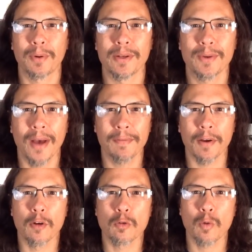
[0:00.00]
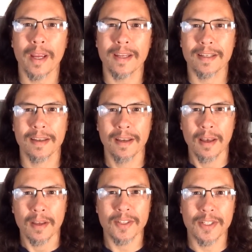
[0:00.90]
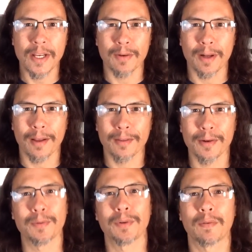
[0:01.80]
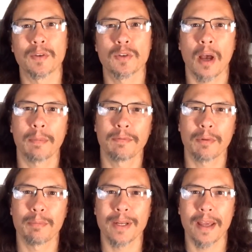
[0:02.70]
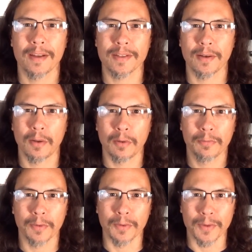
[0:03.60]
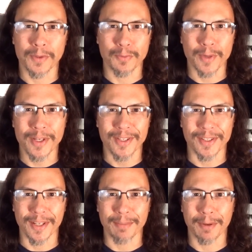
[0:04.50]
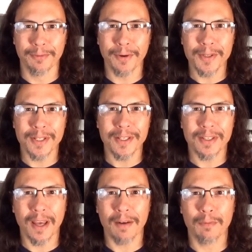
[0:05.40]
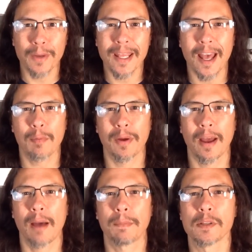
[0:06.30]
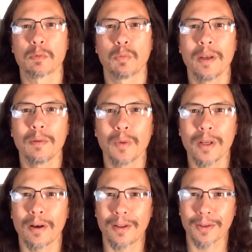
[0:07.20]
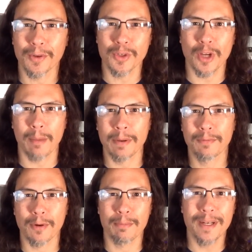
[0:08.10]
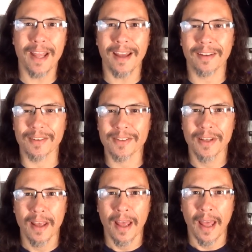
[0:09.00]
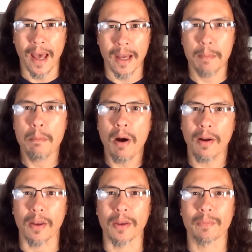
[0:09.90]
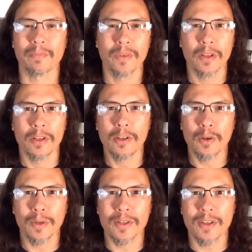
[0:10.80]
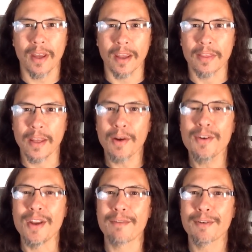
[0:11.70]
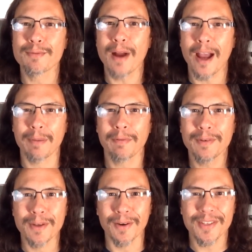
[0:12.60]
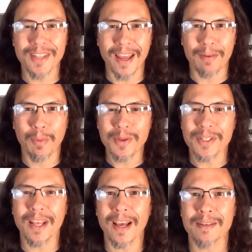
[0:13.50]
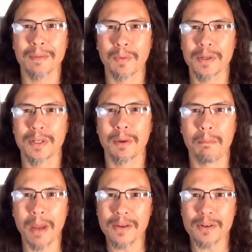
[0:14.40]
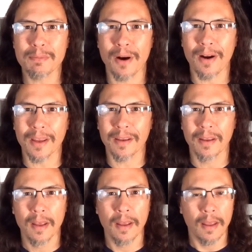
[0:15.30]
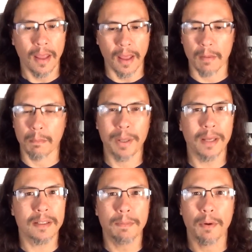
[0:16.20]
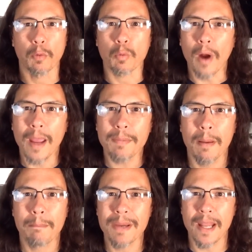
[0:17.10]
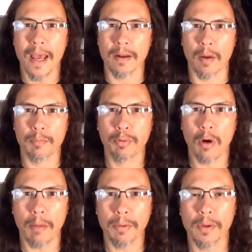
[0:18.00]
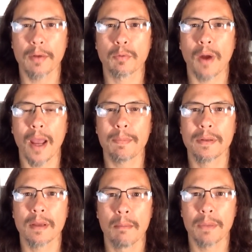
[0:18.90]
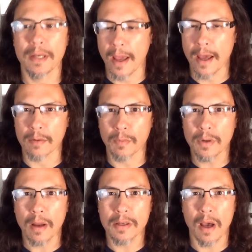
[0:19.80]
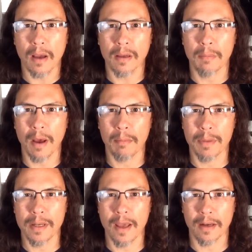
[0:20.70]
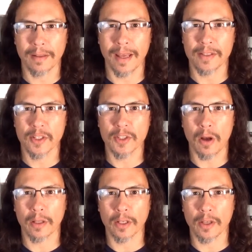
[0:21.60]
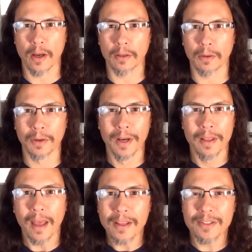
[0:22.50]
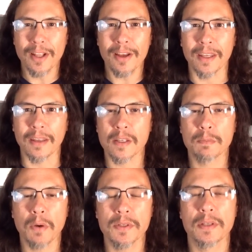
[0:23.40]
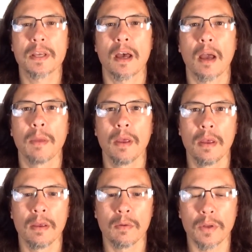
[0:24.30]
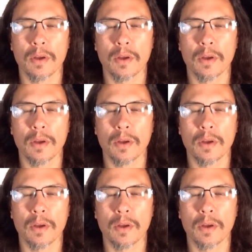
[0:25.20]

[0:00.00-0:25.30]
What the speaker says: boy, do I have a great secret I learned when I was shopping for bananas at Whole Foods recently. But first, let's kind of recap what happens when we all go shopping for bananas at a market. You know what it's like? They are never ripe. Have you noticed that? When was the last time you went to a major market and picked up a ripe banana, a properly ripened banana? We're not talking about a banana that's solid yellow. That's lucky, because most of the time when